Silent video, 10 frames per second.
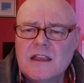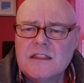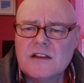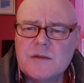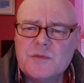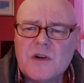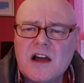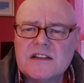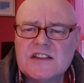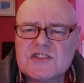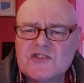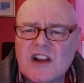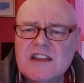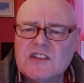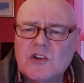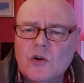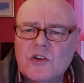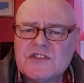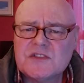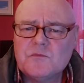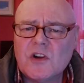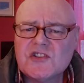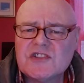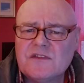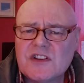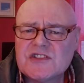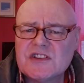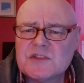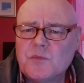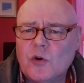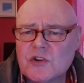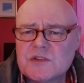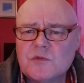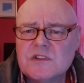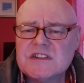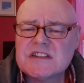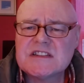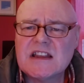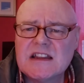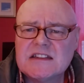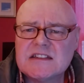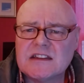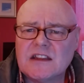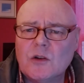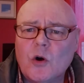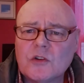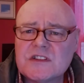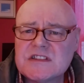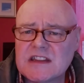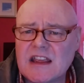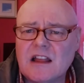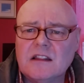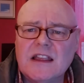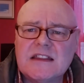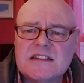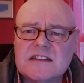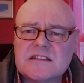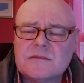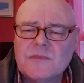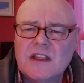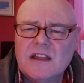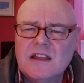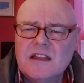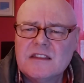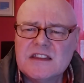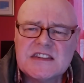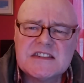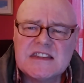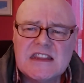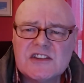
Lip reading: The Labour Party has tried to cause as much division as possible in society in order to get elected. This is the